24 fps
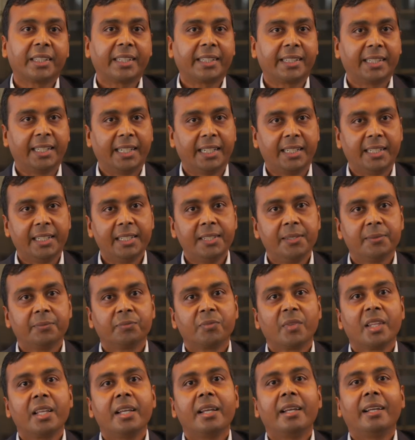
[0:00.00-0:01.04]
credit,
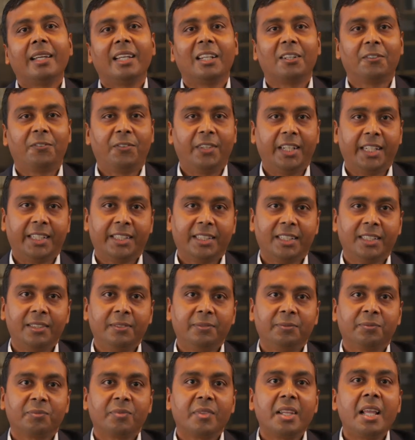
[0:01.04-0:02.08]
inflation,
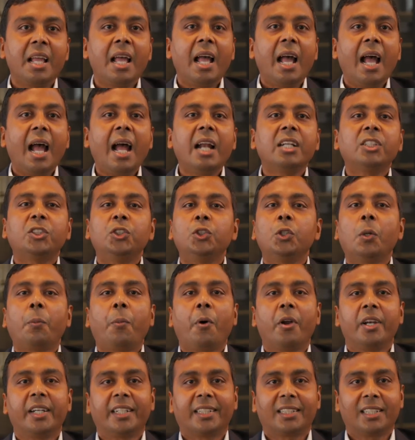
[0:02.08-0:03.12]
and
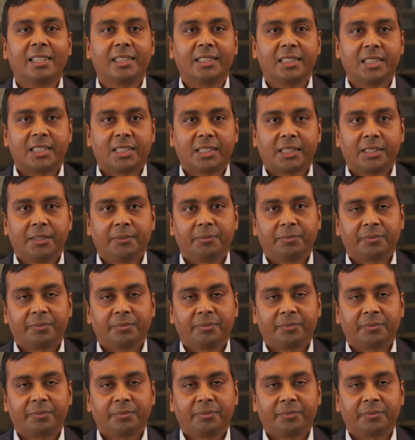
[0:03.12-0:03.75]
geopolitical risks.